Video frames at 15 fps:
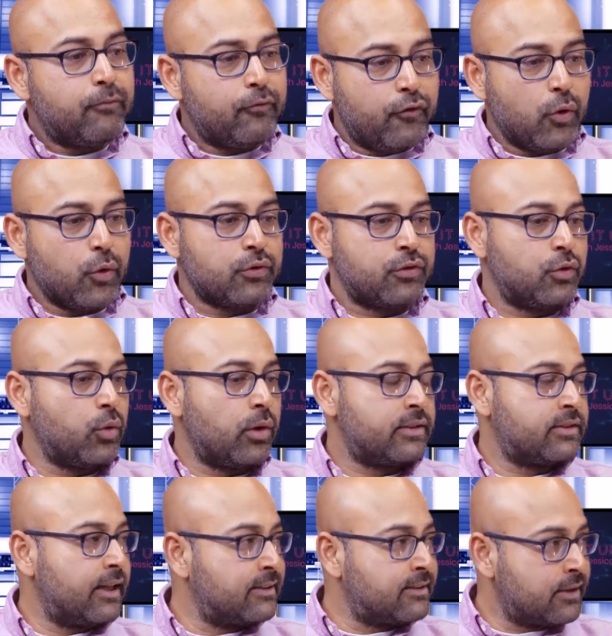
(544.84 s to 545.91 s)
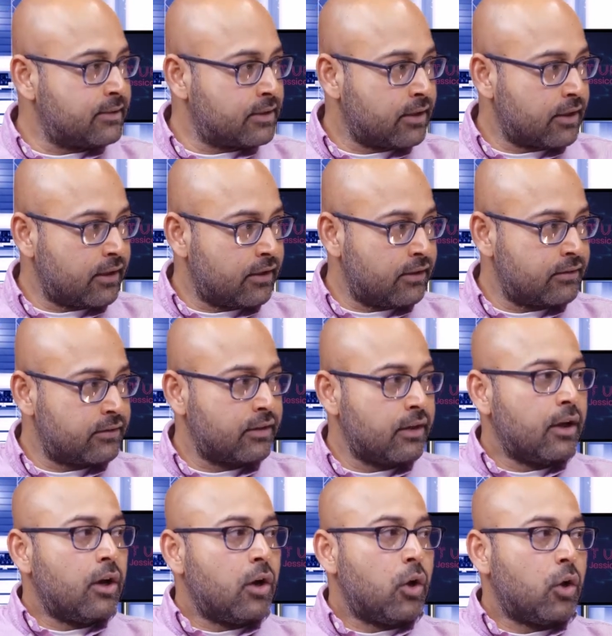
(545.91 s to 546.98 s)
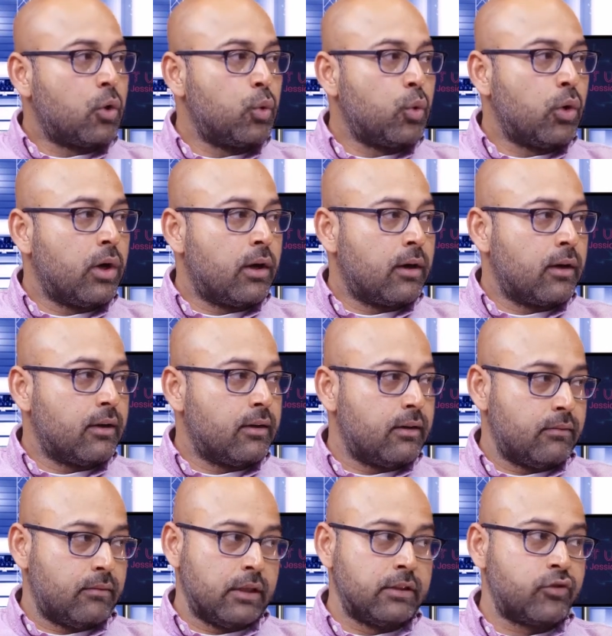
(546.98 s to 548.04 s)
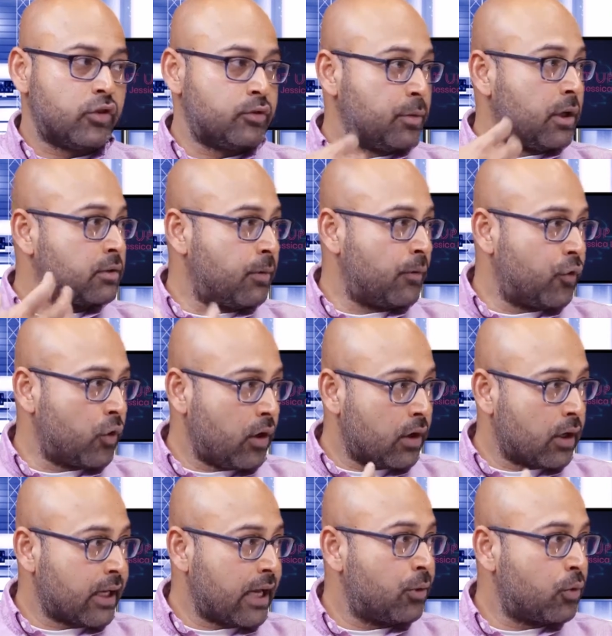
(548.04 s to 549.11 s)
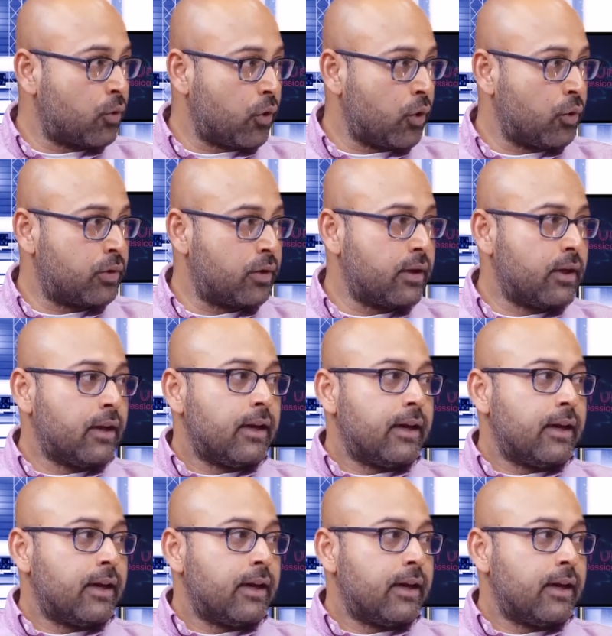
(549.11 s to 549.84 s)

folks who are sales engineers or who are responsible for account growth.